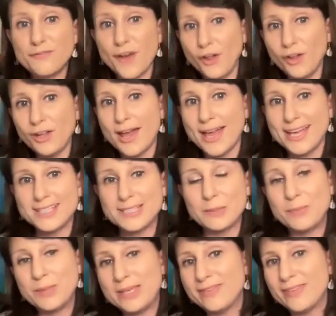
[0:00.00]
felt like to
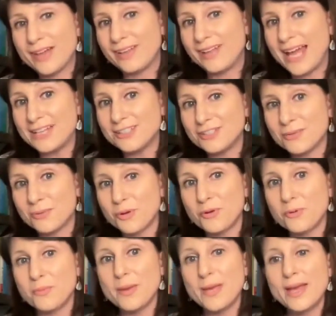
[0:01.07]
be in the
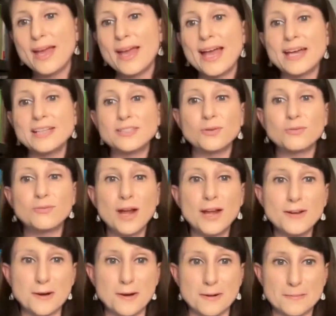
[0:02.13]
classroom as a
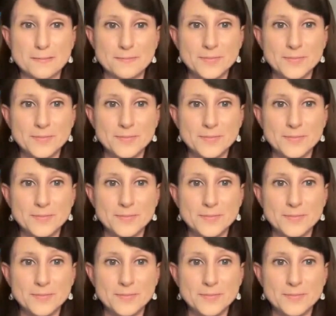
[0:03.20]
runner.